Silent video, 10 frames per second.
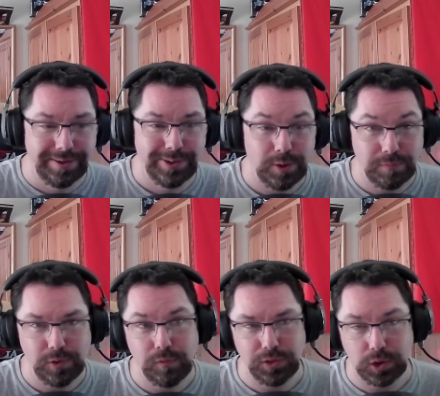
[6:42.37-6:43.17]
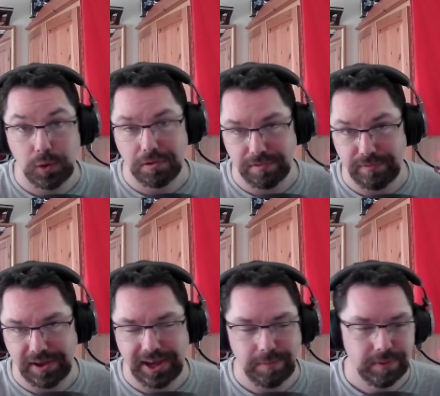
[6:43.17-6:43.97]
over the course of
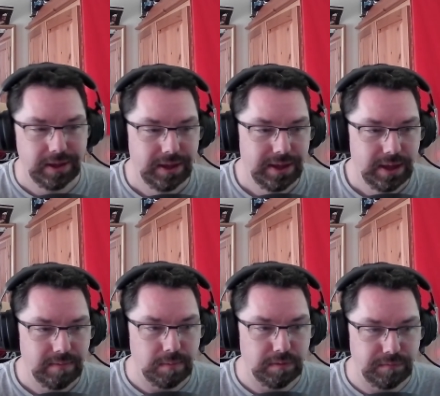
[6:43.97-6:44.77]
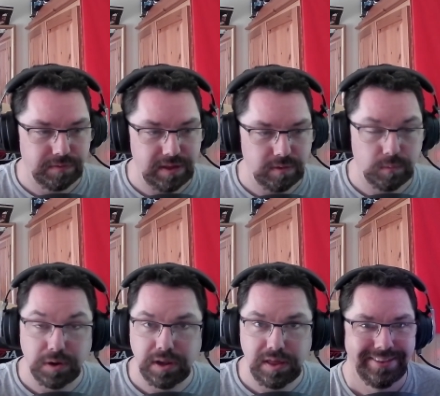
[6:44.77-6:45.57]
time from the season one
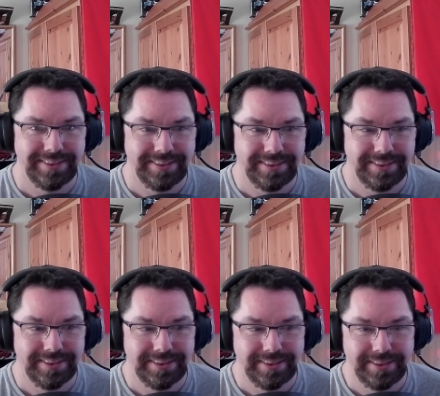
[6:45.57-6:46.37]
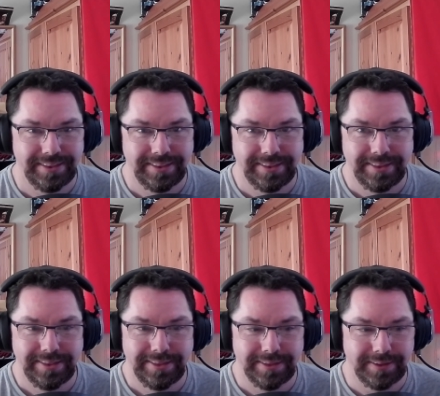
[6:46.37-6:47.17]
to season.
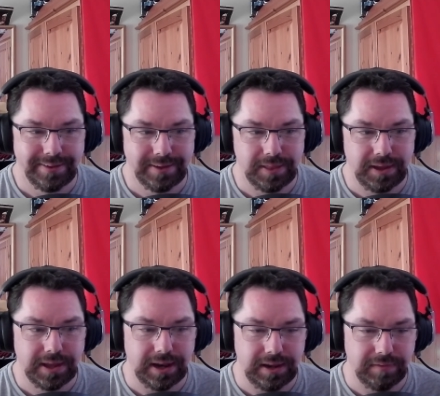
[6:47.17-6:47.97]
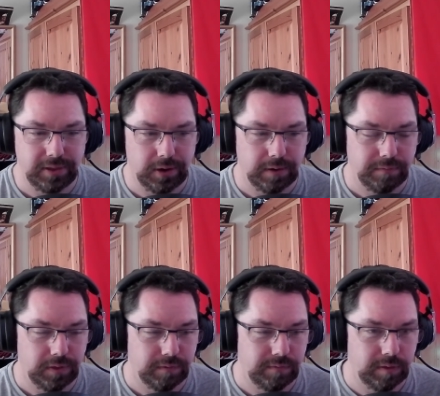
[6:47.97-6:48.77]
I think I'll leave it there for
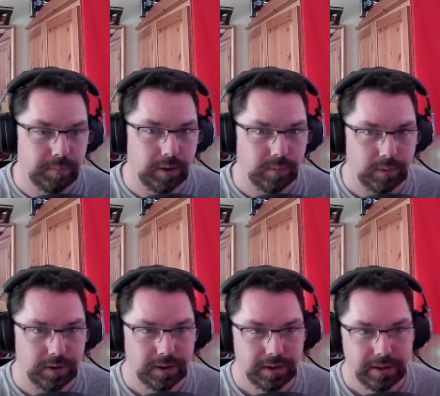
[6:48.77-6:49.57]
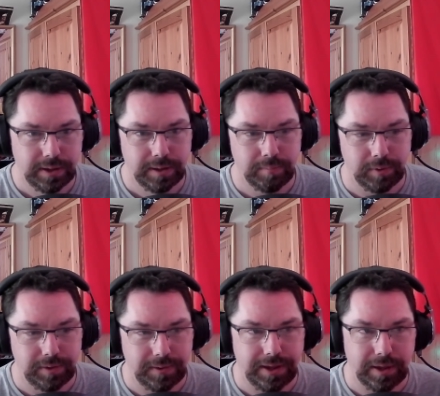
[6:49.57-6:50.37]
the part one. But
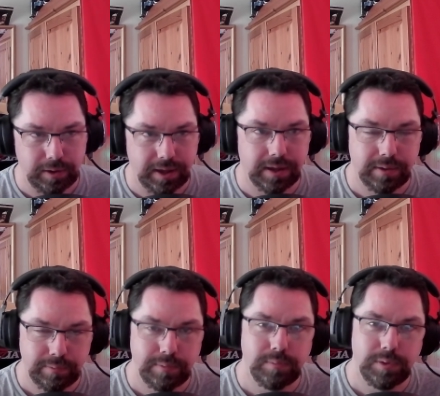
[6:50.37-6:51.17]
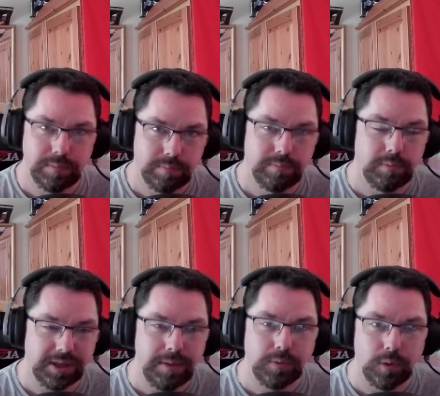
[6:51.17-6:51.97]
we'll
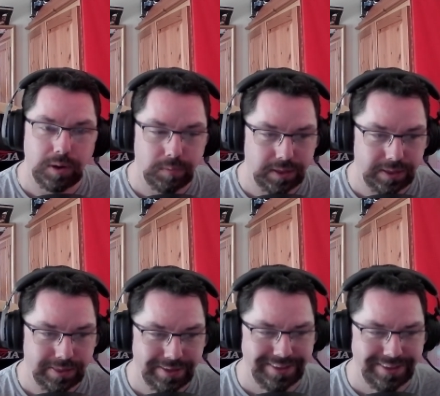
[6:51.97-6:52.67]
keep going with this.